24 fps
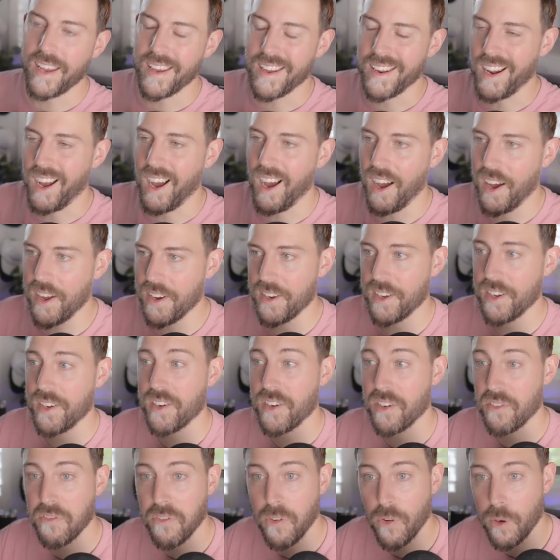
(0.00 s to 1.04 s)
and Honda
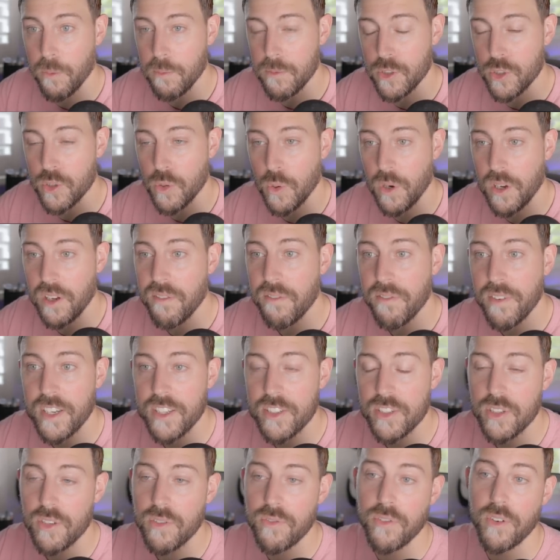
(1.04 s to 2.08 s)
to form joint
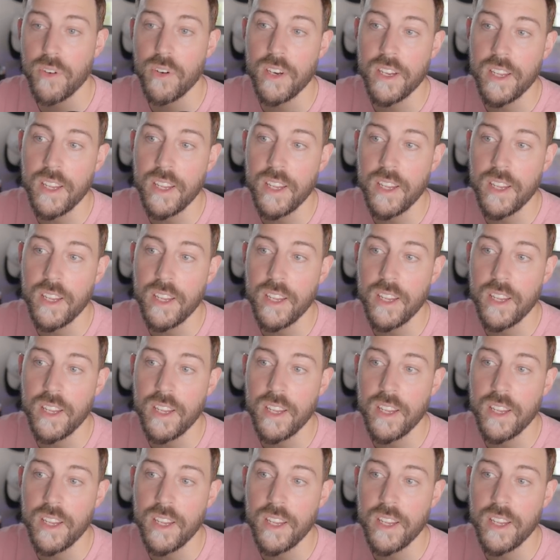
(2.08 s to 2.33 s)
venture for